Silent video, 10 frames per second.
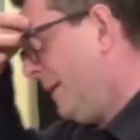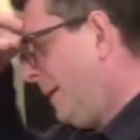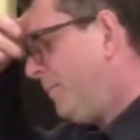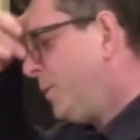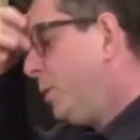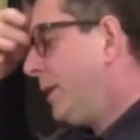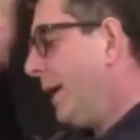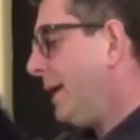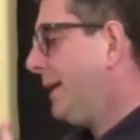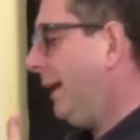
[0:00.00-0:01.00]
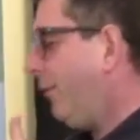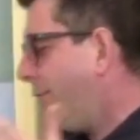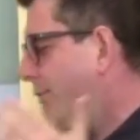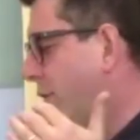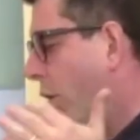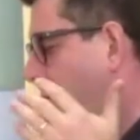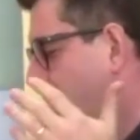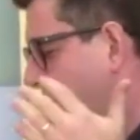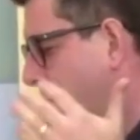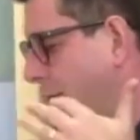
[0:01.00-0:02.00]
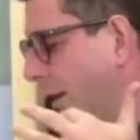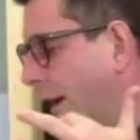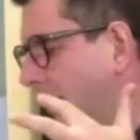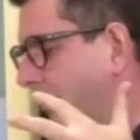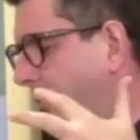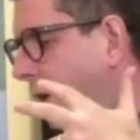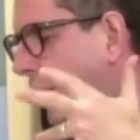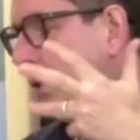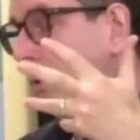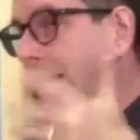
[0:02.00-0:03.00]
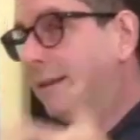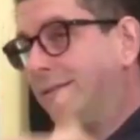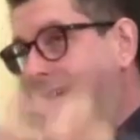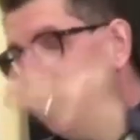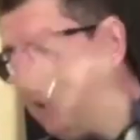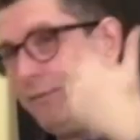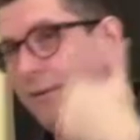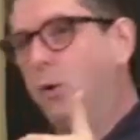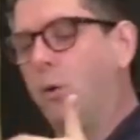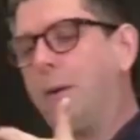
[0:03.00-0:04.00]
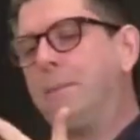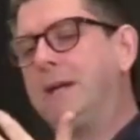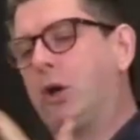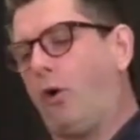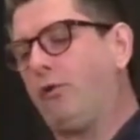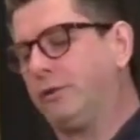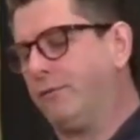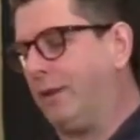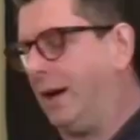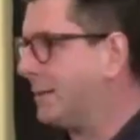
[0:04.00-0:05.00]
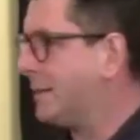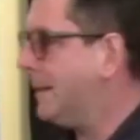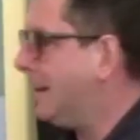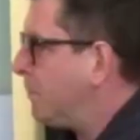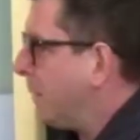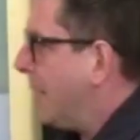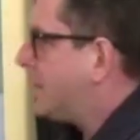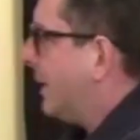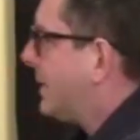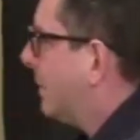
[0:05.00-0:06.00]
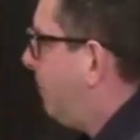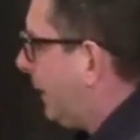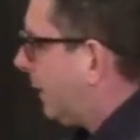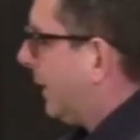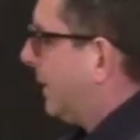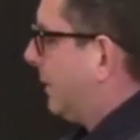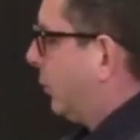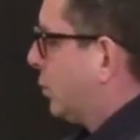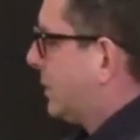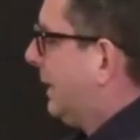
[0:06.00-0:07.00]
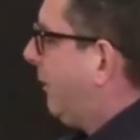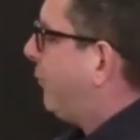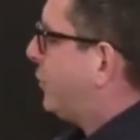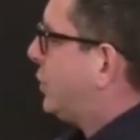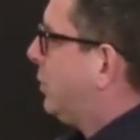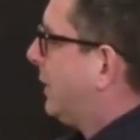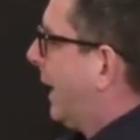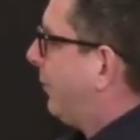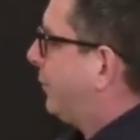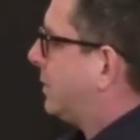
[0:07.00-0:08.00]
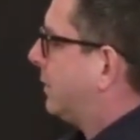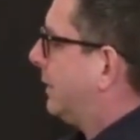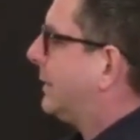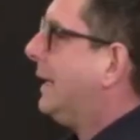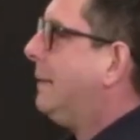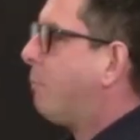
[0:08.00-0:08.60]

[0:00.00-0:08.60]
you get a gift of eternal life. You get this living hope. And because of that, it's a bit like those gifts you get that keep on